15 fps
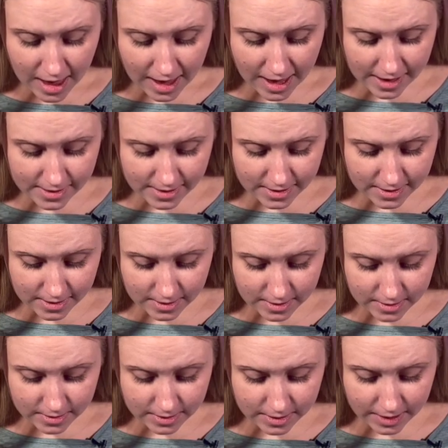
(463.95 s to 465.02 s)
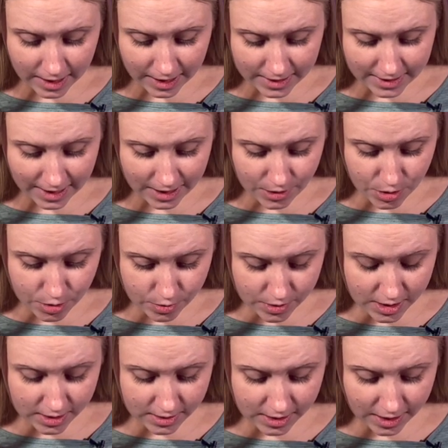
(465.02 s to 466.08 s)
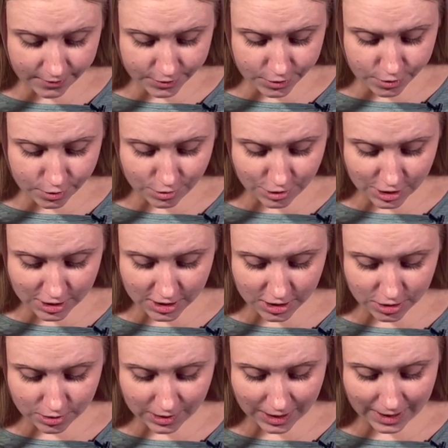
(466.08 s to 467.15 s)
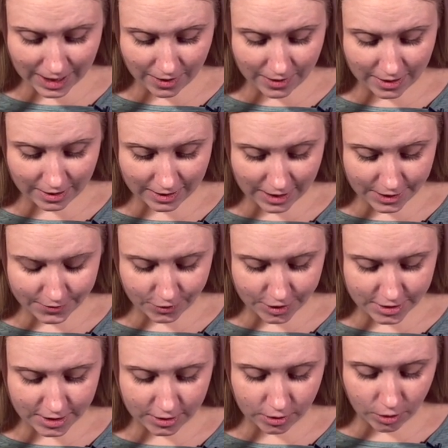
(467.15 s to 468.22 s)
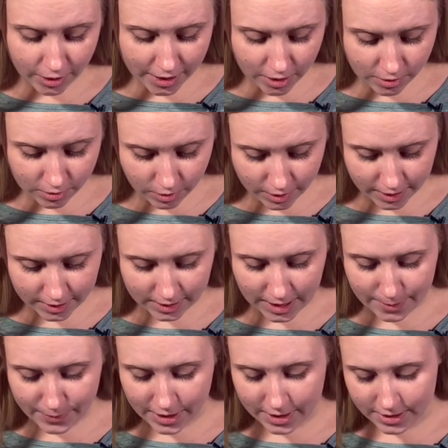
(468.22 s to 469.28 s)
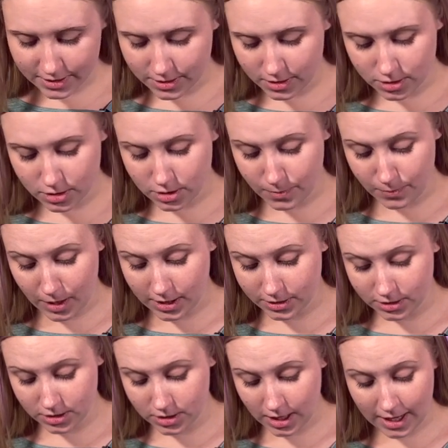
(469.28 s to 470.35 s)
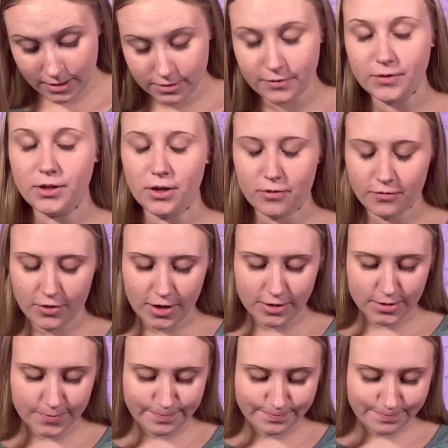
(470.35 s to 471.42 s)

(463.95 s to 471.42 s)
At 3 in the afternoon, Jesus cried out in a loud voice, "Eloi, Eloi, lema sabach," I don't even know, friends,